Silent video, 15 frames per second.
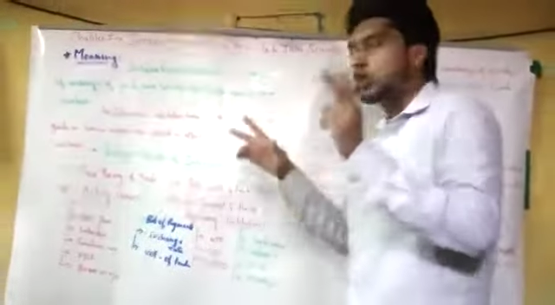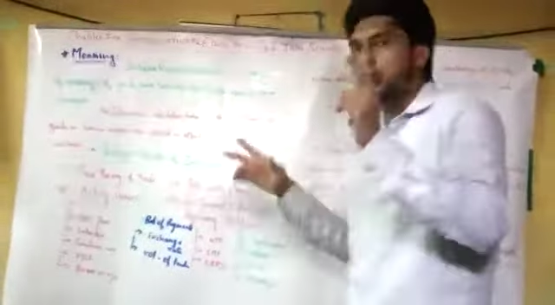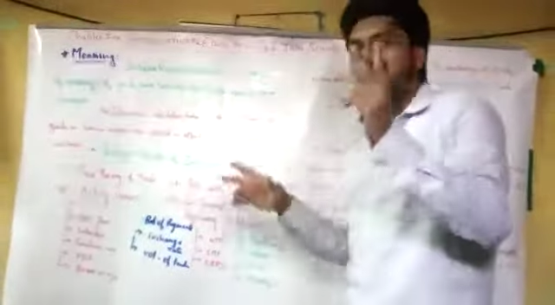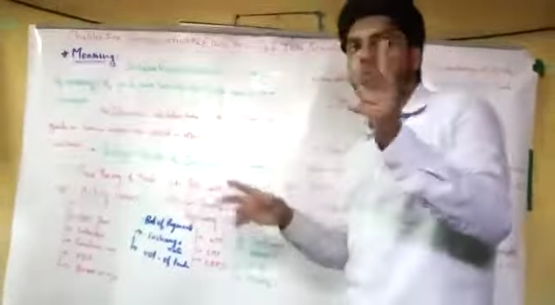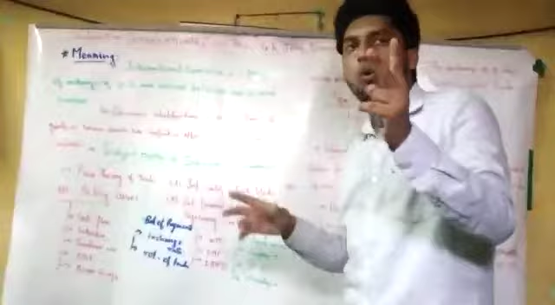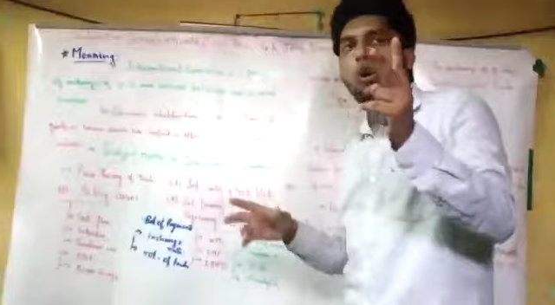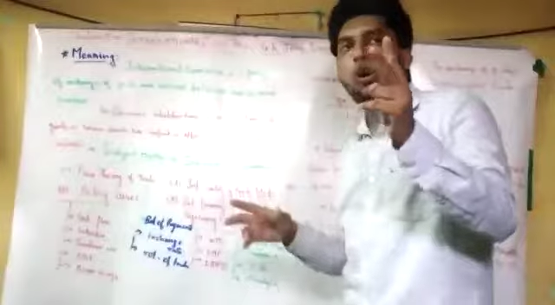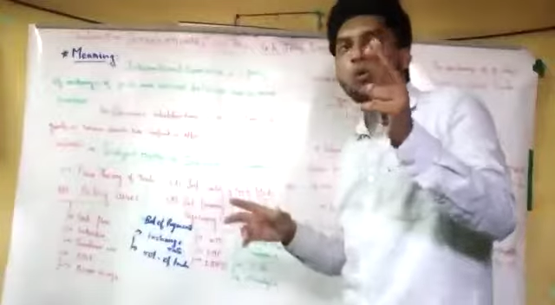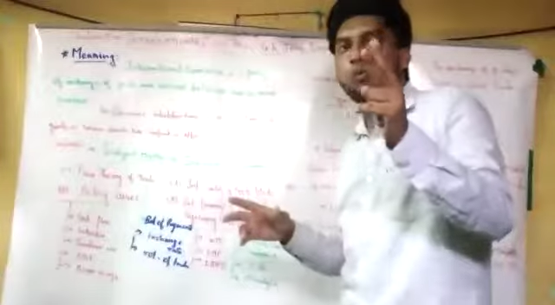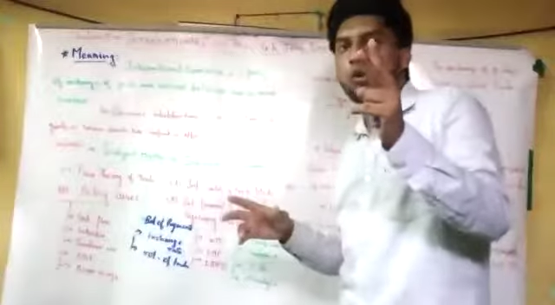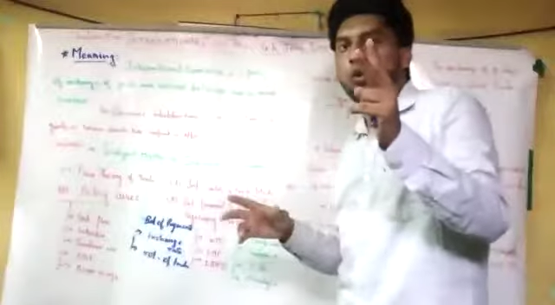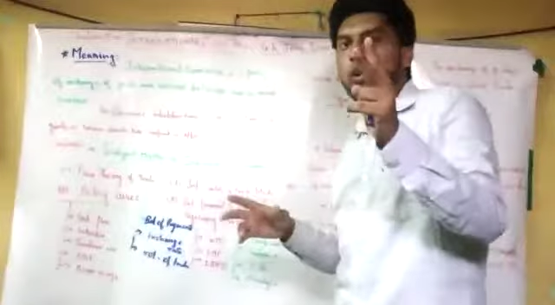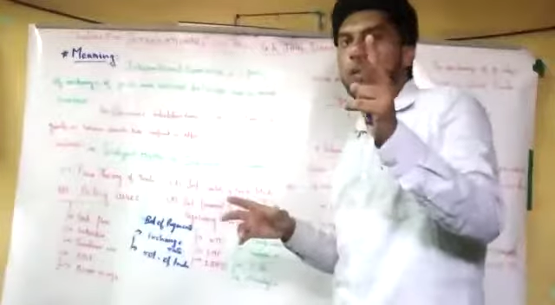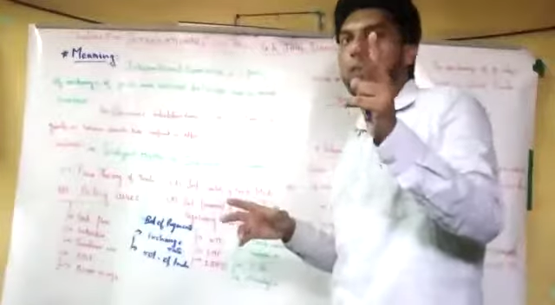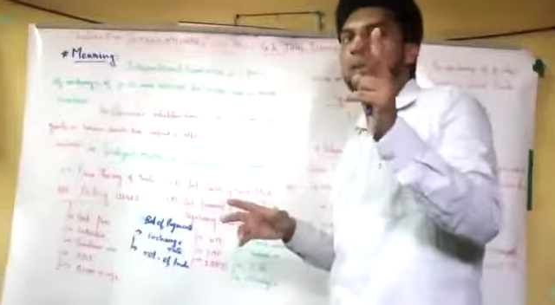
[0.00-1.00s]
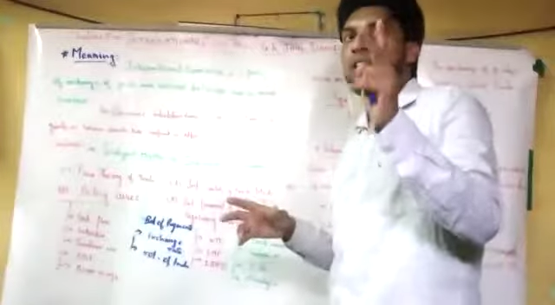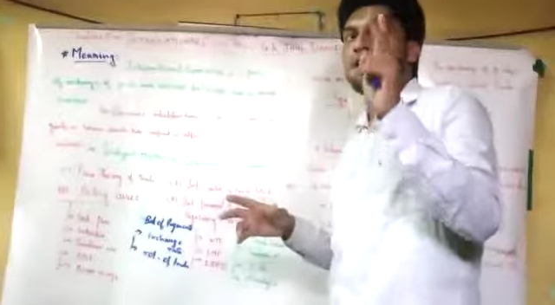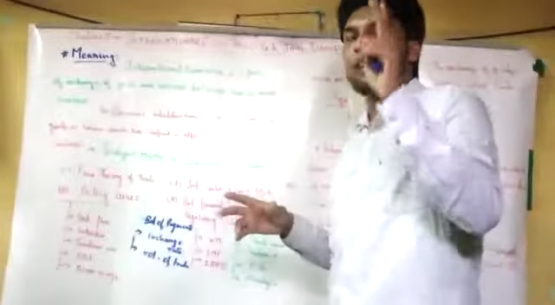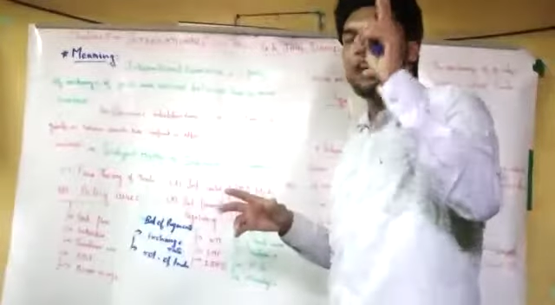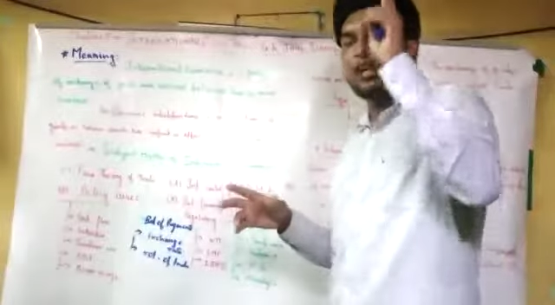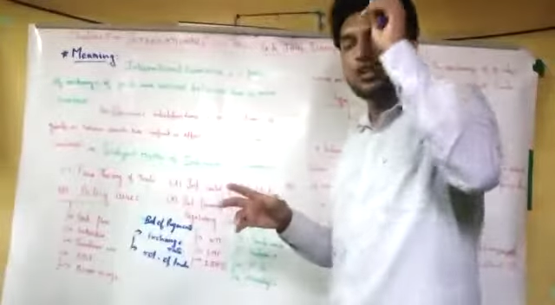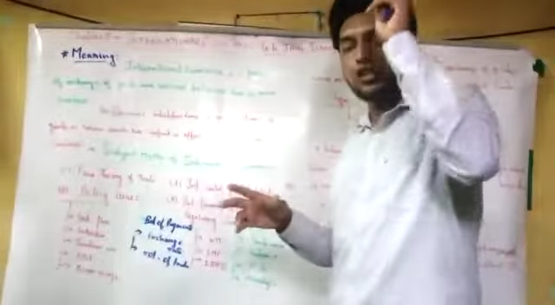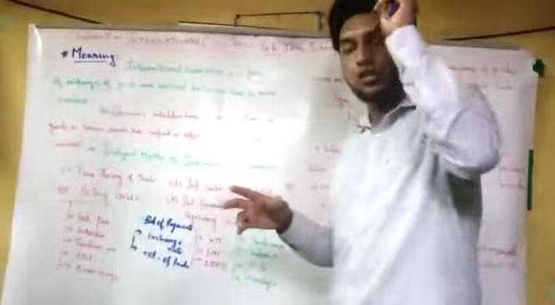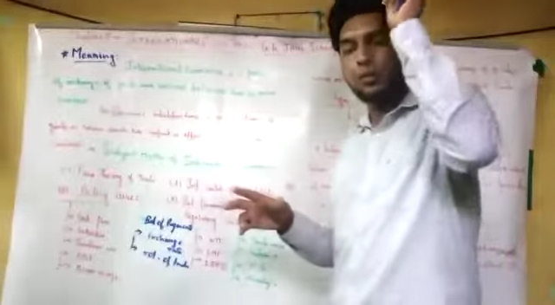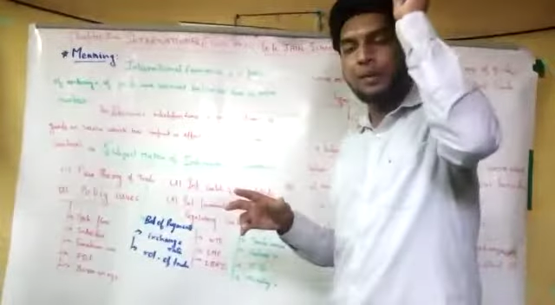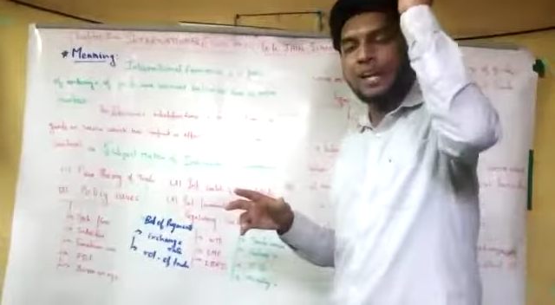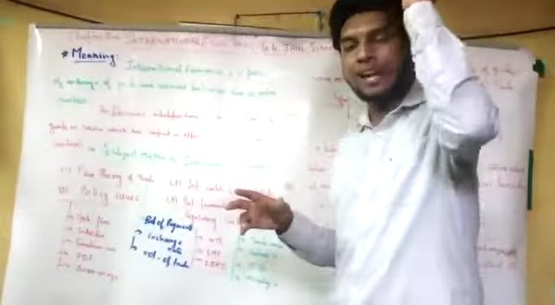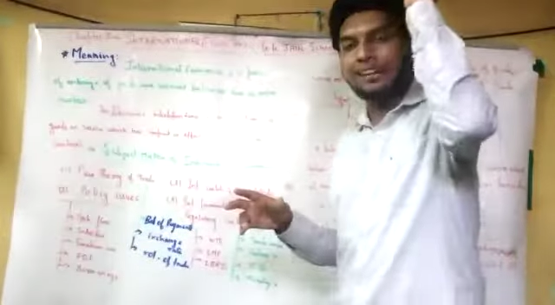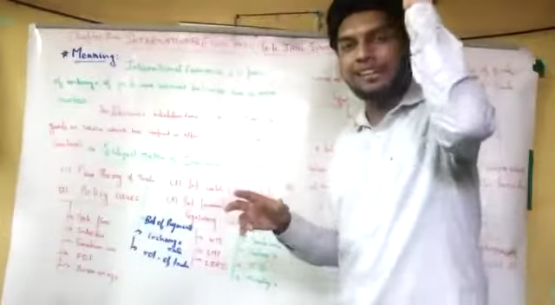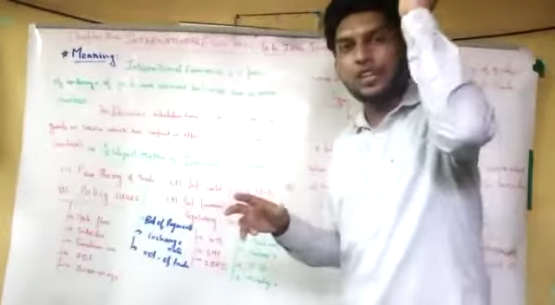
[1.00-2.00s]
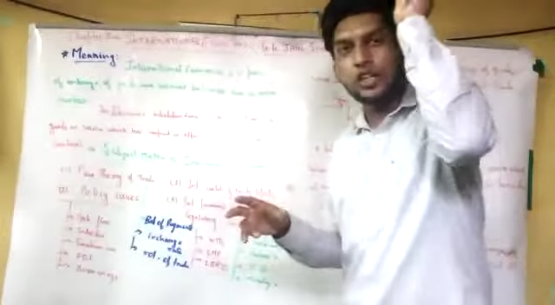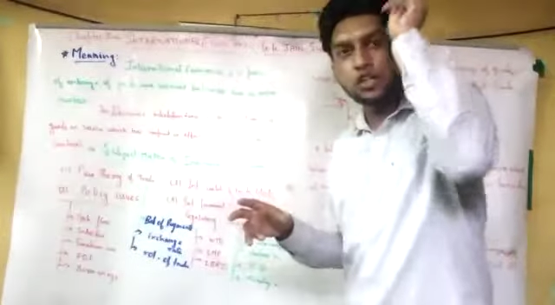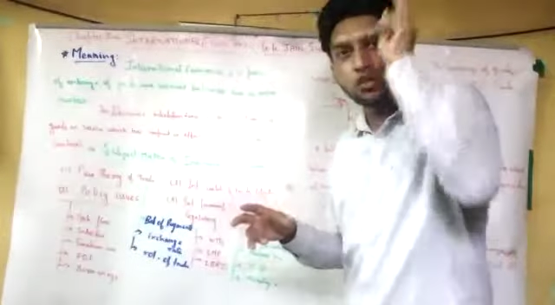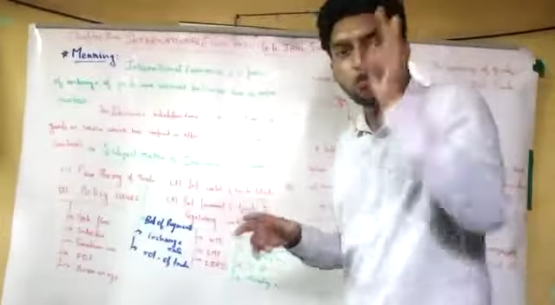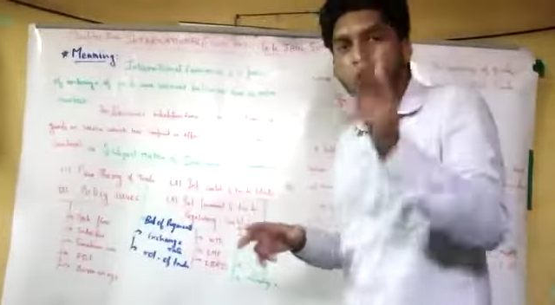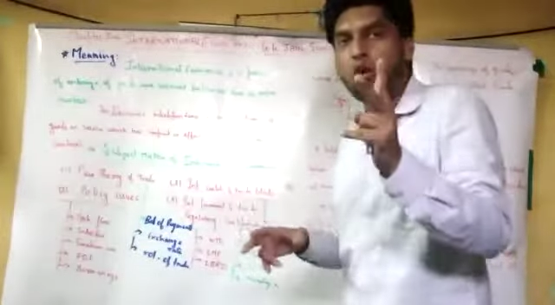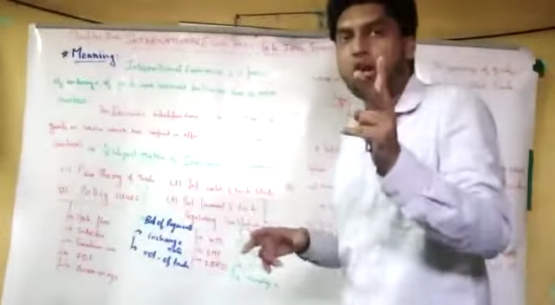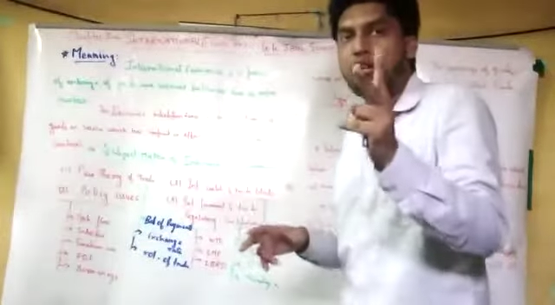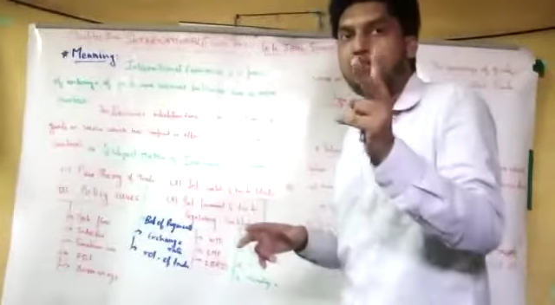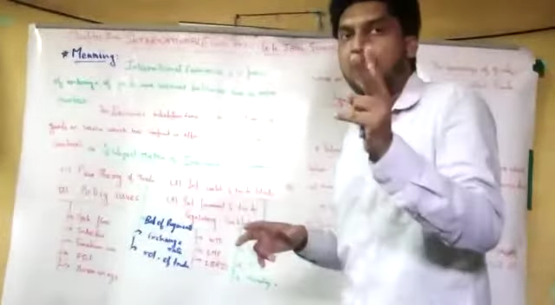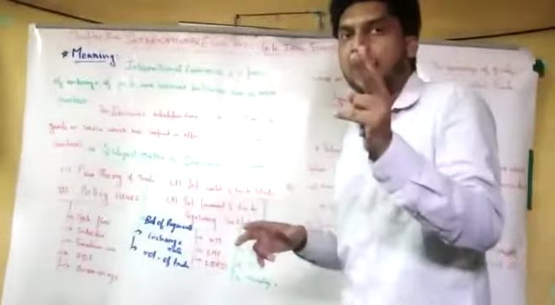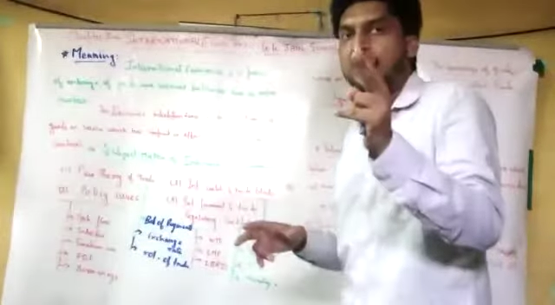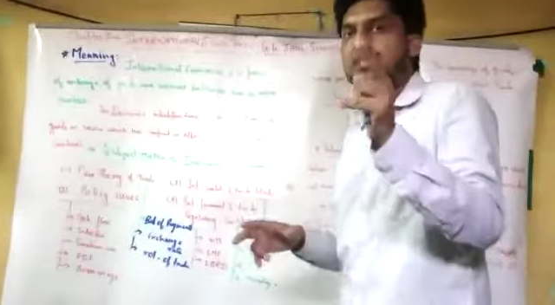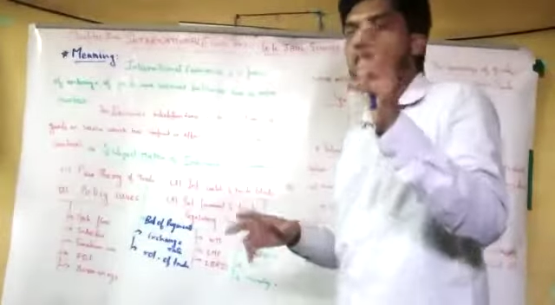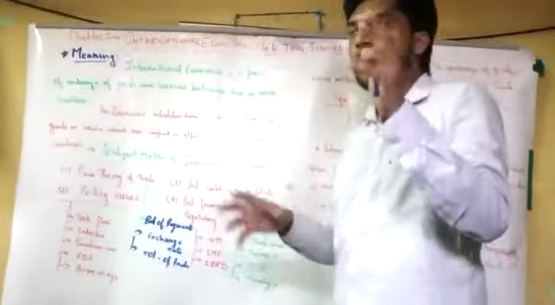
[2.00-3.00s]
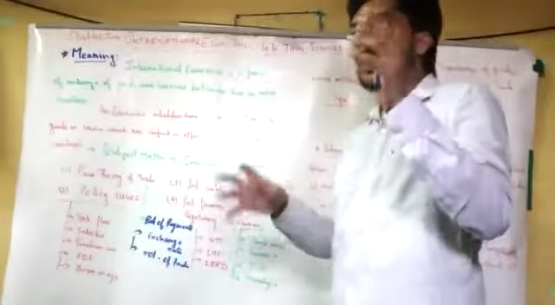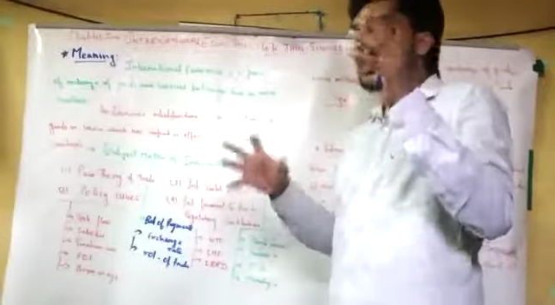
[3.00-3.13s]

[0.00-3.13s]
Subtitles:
two or more companies. There should be at least two countries